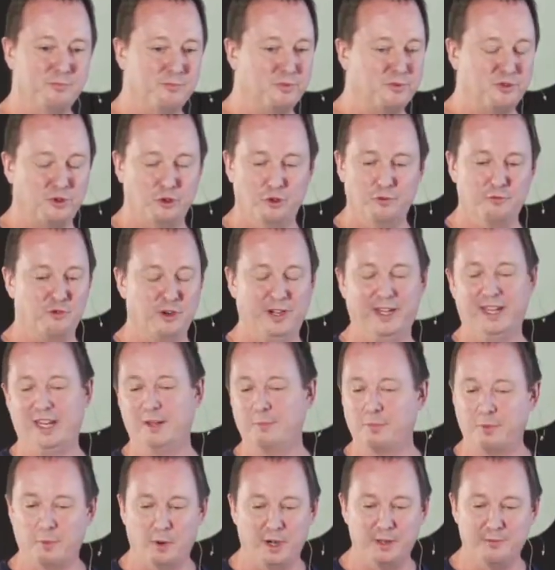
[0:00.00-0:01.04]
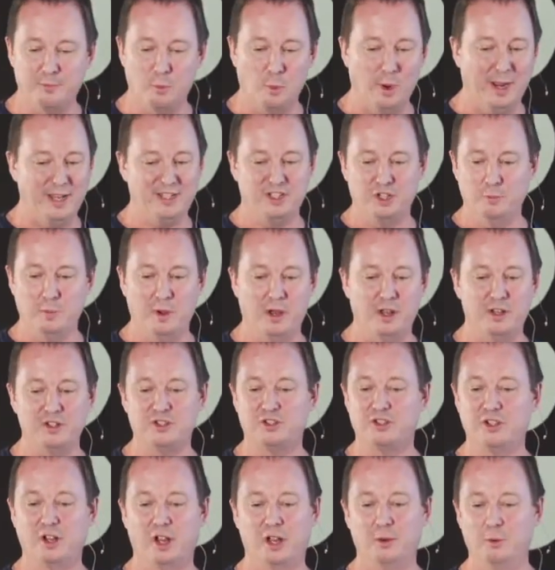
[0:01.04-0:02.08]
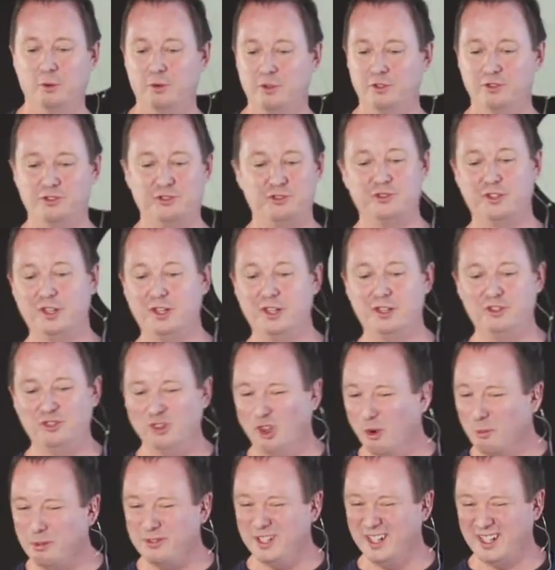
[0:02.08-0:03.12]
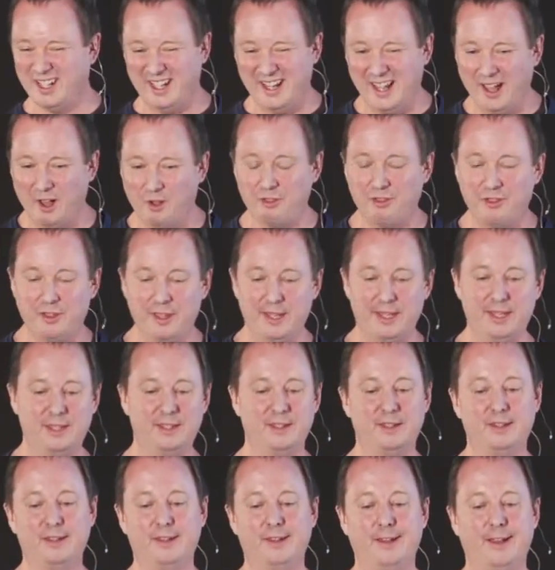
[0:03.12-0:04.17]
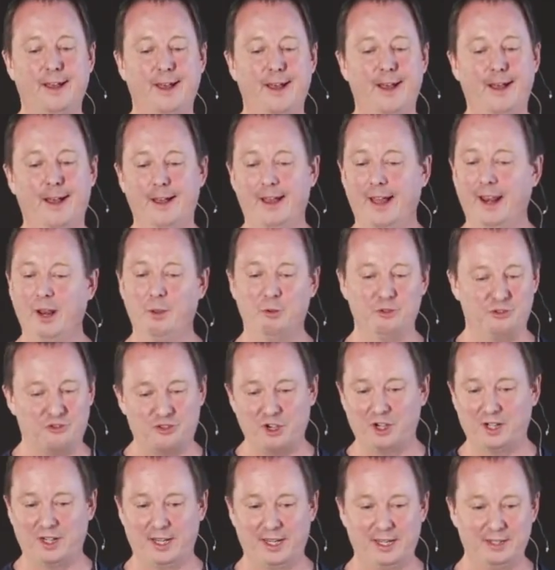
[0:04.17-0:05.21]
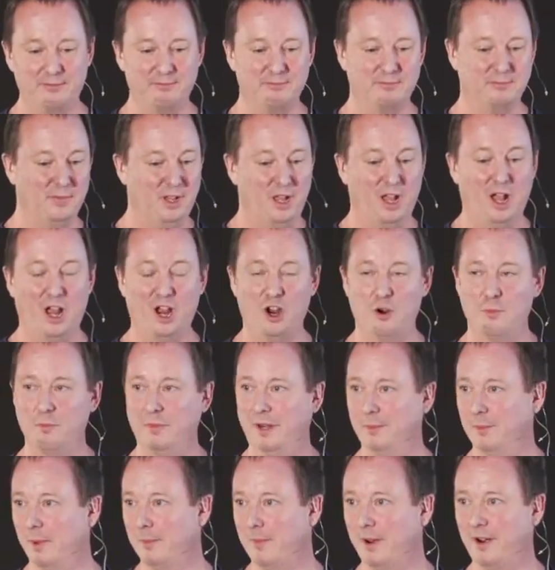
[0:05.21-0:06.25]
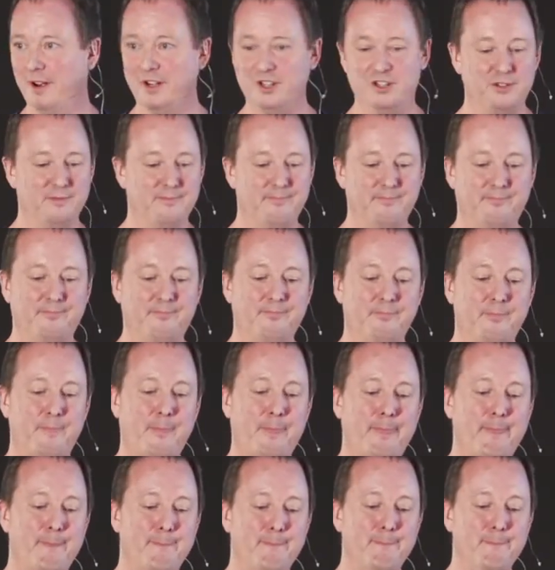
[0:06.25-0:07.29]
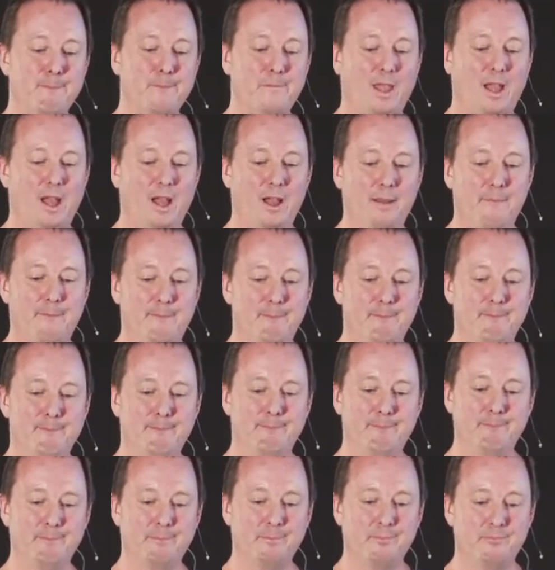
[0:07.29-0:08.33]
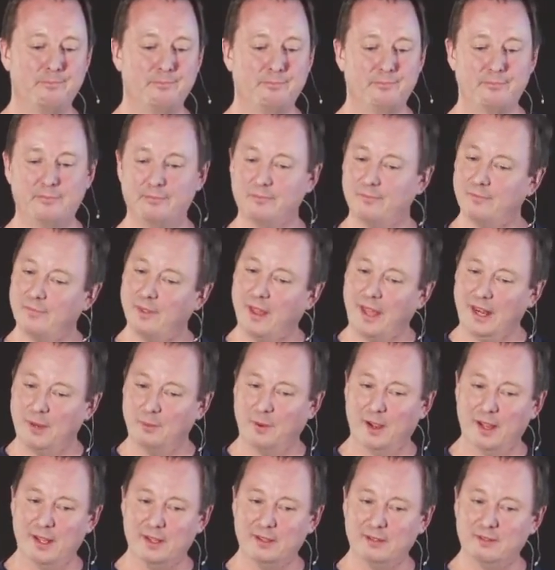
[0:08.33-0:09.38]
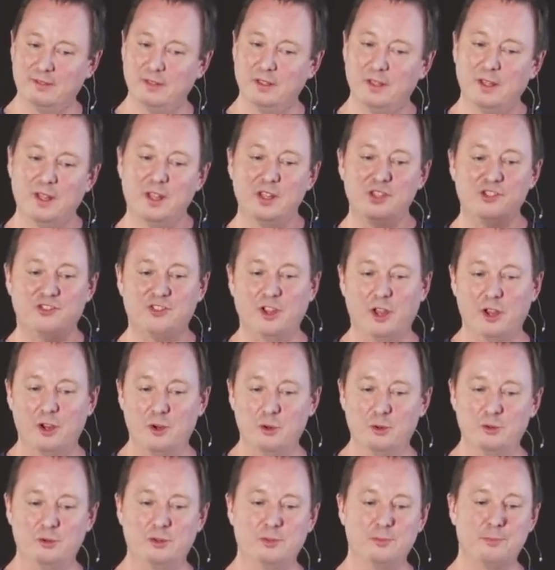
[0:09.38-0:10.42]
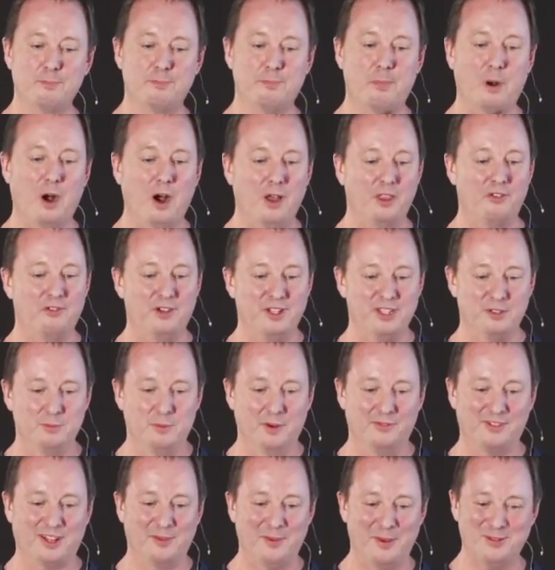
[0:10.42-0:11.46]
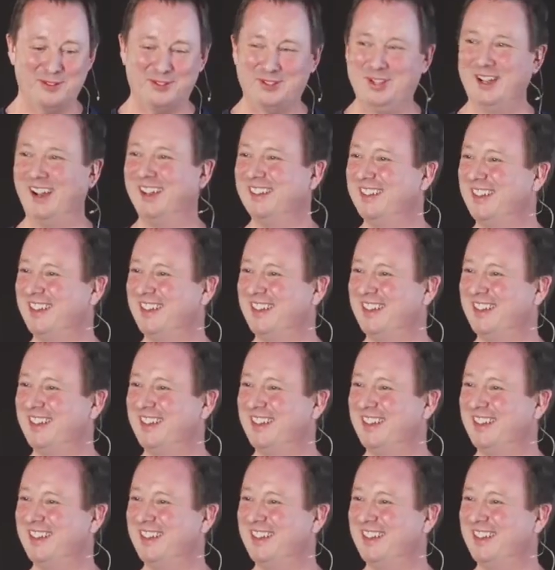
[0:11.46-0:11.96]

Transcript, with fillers: sort of drinking probably way too much. I was not particularly healthy, uh, and I was struggling at home and in my marriage. Um, anyway, so part of the reason why I've come up to